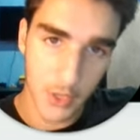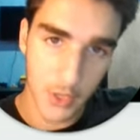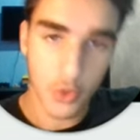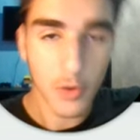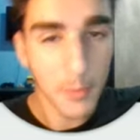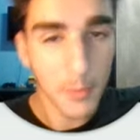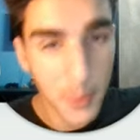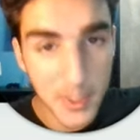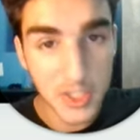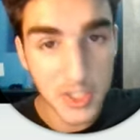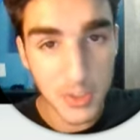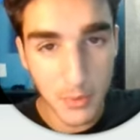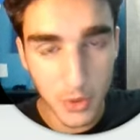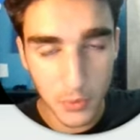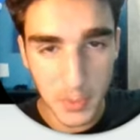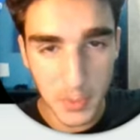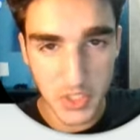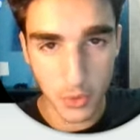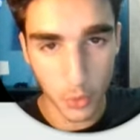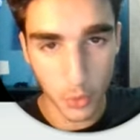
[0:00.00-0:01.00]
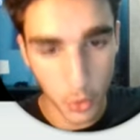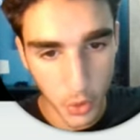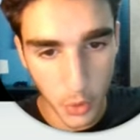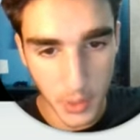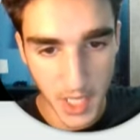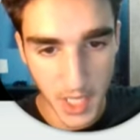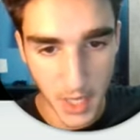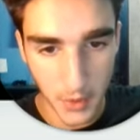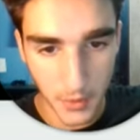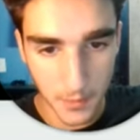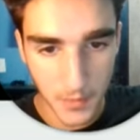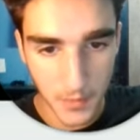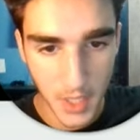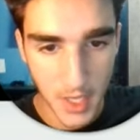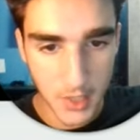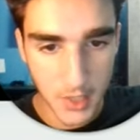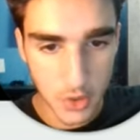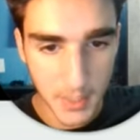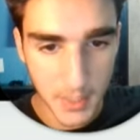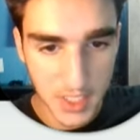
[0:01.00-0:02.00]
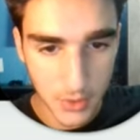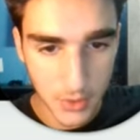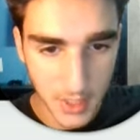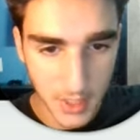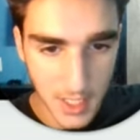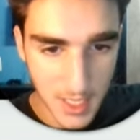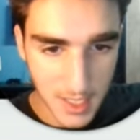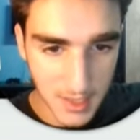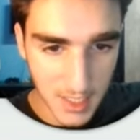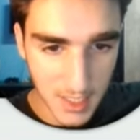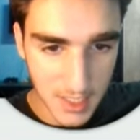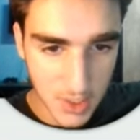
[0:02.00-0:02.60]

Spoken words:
And your ability to build muscle will go down. So basically